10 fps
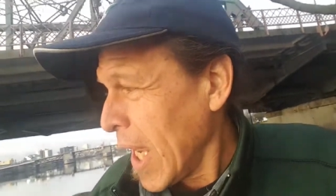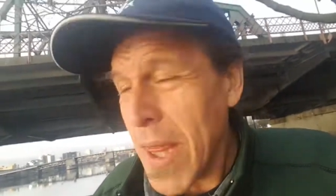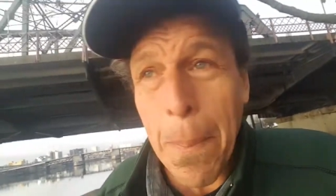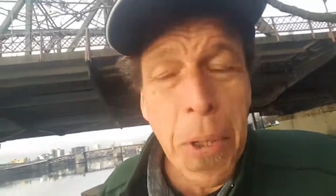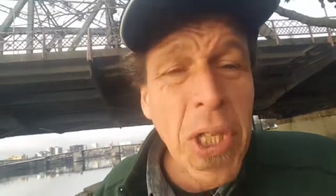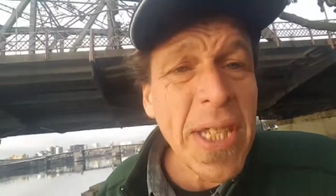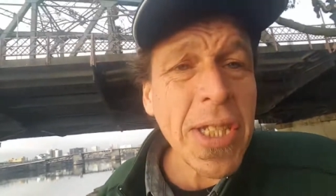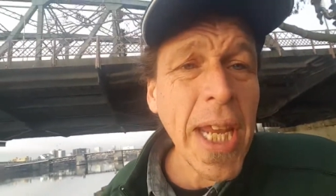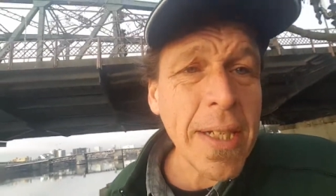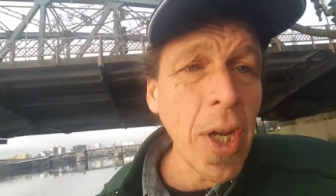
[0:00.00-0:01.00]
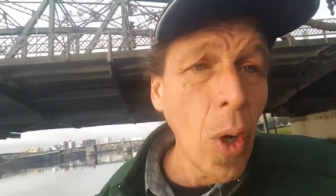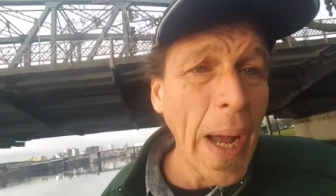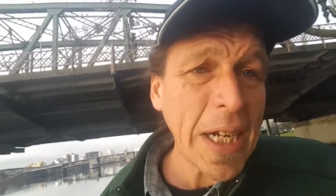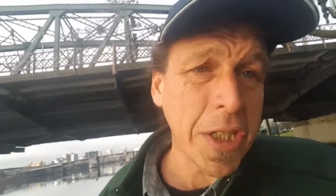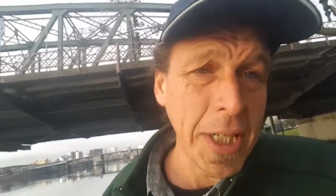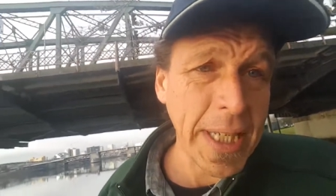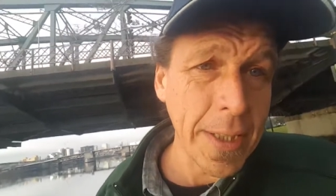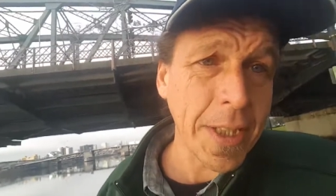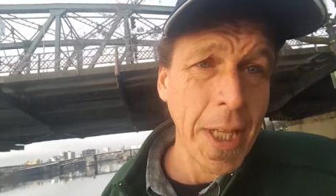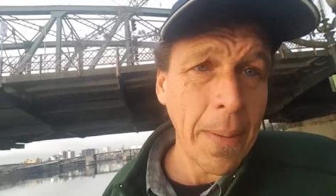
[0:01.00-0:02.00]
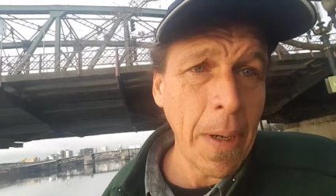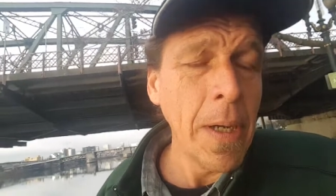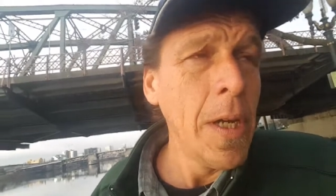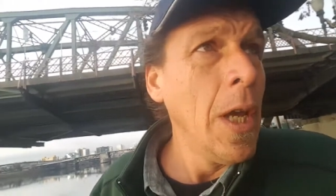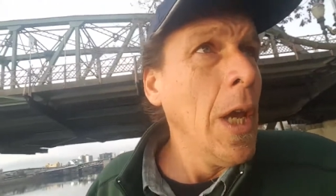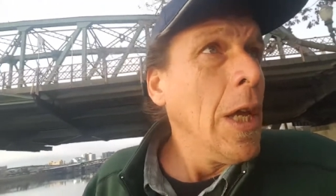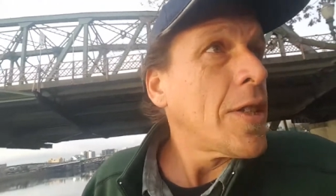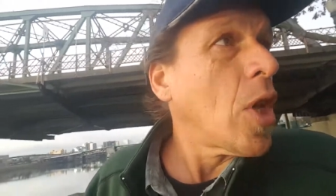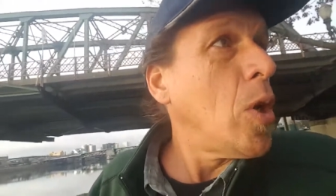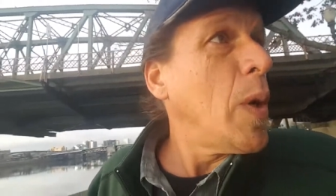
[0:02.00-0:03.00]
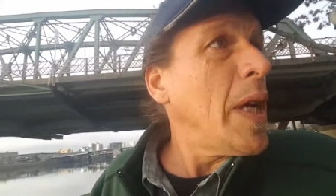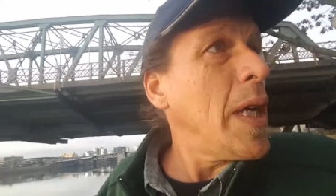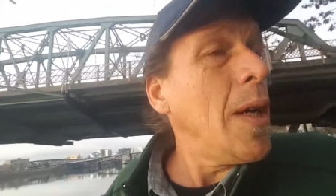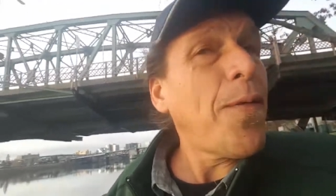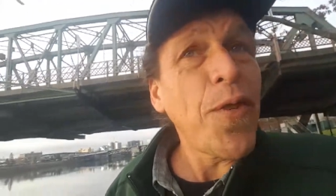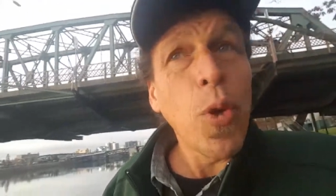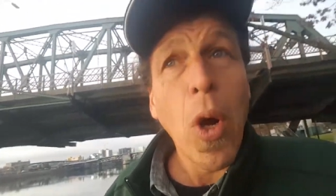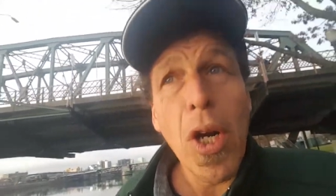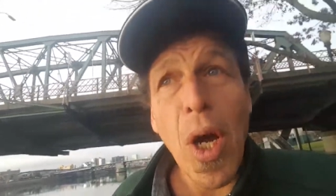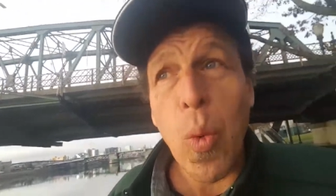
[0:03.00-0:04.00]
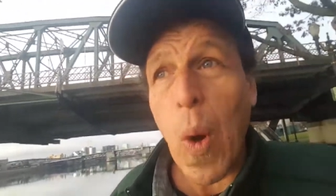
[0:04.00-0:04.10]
and the police take no action against them. So if you are a